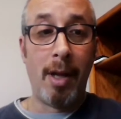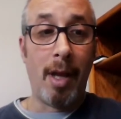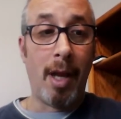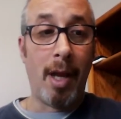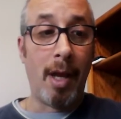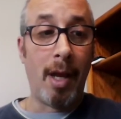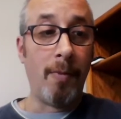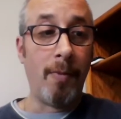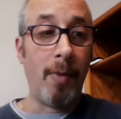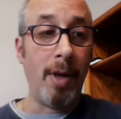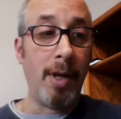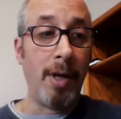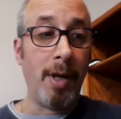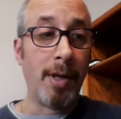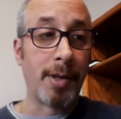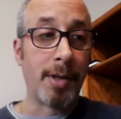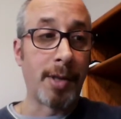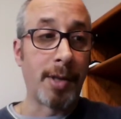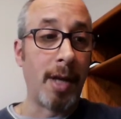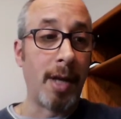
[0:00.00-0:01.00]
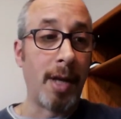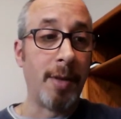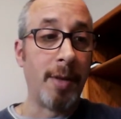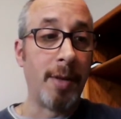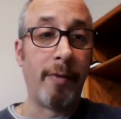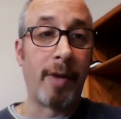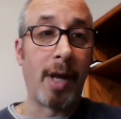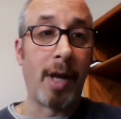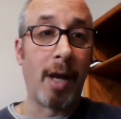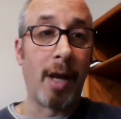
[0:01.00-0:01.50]
And we decided to
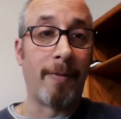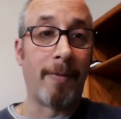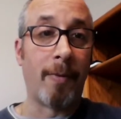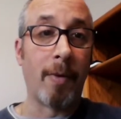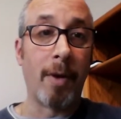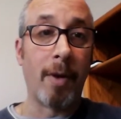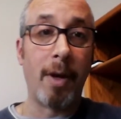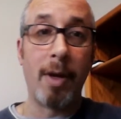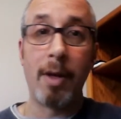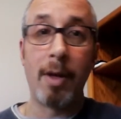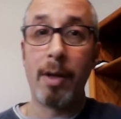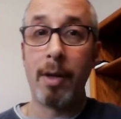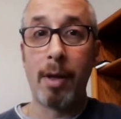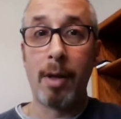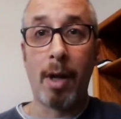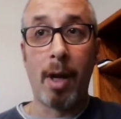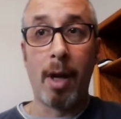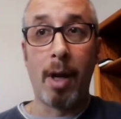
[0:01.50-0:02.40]
move to California.